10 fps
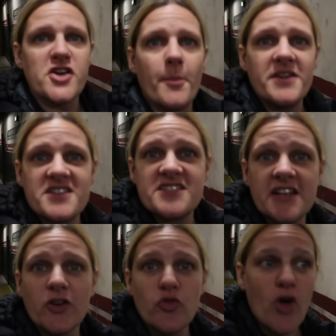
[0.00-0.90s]
I'm in the
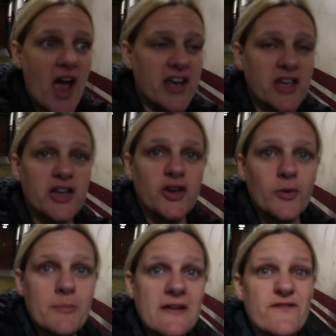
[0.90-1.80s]
single rider
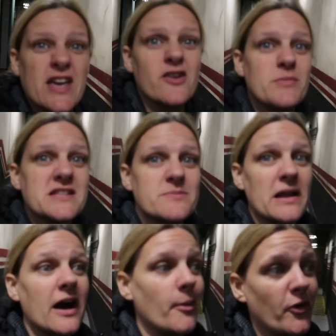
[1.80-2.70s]
queue. I mean, Vicky being
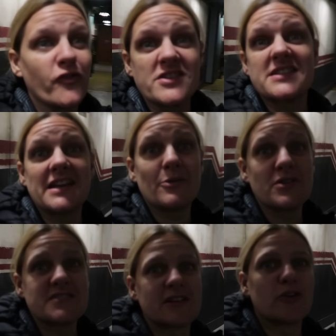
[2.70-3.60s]
split up, obviously
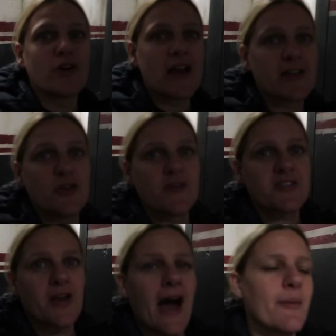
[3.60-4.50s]
we're in the single rider queue,
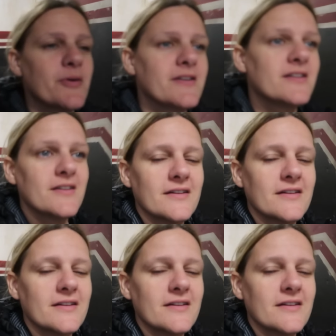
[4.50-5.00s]
that's going to happen.